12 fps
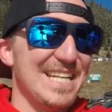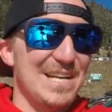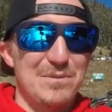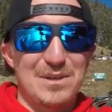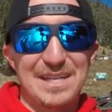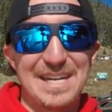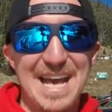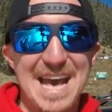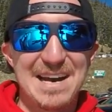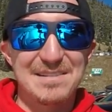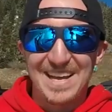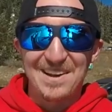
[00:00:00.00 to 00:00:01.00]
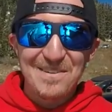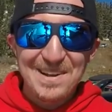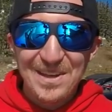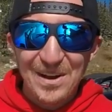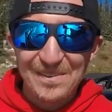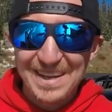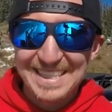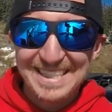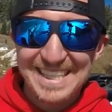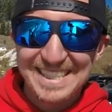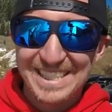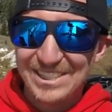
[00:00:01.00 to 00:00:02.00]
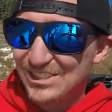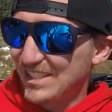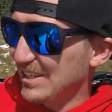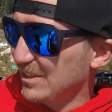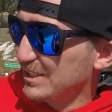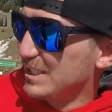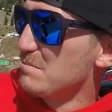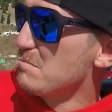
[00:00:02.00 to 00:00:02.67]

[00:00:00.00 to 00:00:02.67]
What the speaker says: that we're going to have. With all that, today's sticker shout-out goes to